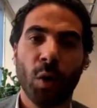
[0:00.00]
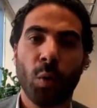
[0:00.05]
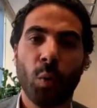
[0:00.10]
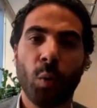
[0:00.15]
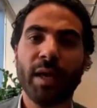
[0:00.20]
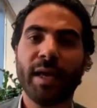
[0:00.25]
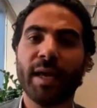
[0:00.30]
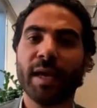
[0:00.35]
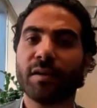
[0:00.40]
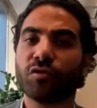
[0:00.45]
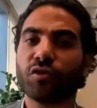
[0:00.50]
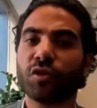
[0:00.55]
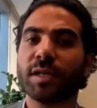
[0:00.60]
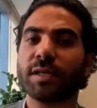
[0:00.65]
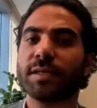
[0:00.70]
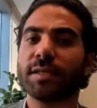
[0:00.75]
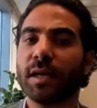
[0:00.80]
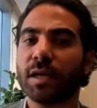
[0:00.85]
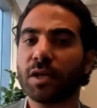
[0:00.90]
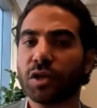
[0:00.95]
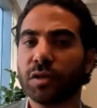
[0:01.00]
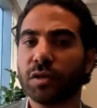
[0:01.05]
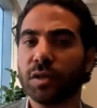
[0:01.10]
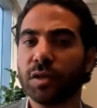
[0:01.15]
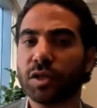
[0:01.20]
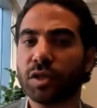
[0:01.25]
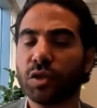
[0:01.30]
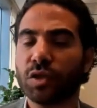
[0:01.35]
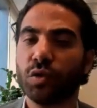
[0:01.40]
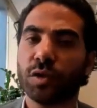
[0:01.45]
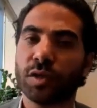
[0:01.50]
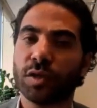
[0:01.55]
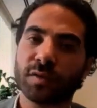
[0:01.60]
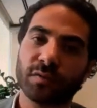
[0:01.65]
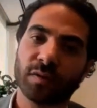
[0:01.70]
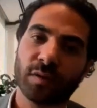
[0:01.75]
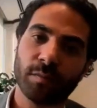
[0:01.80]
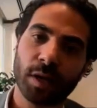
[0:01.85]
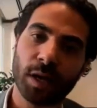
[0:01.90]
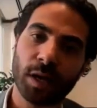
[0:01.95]
we get transnational students
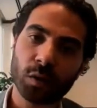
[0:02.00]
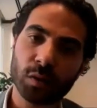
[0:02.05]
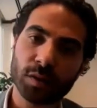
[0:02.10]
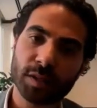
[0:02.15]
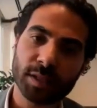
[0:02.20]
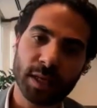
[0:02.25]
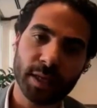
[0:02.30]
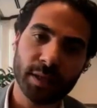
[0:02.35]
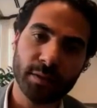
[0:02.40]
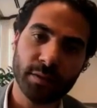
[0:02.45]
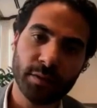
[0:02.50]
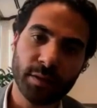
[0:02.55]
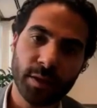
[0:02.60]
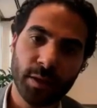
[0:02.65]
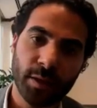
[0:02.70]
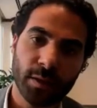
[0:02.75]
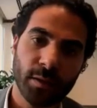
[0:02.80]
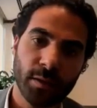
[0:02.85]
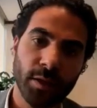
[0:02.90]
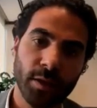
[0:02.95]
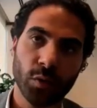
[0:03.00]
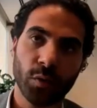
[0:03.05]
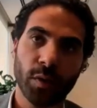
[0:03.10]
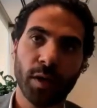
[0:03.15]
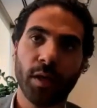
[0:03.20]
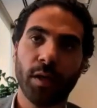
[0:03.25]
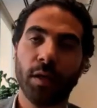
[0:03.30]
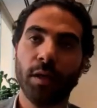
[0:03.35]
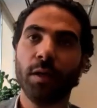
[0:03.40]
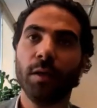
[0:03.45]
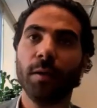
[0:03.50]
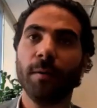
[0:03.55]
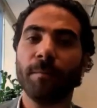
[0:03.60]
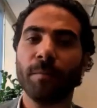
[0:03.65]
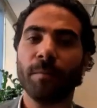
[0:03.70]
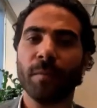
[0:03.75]
from outside the UAE.